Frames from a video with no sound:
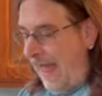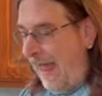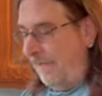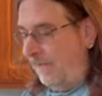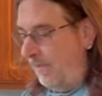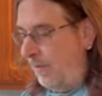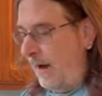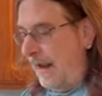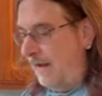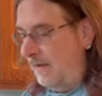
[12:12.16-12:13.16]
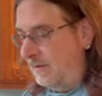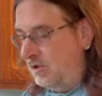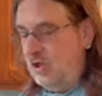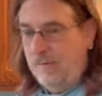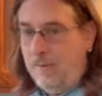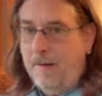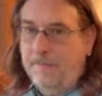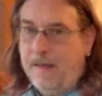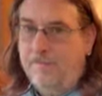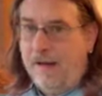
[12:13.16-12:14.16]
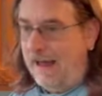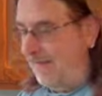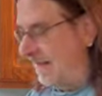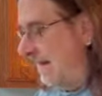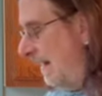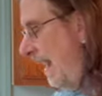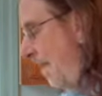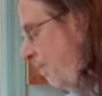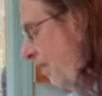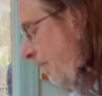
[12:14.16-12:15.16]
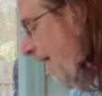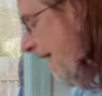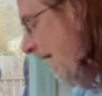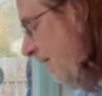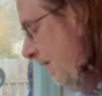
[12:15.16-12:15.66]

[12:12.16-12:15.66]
I have to bring 2 pumpkin pies and an apple pie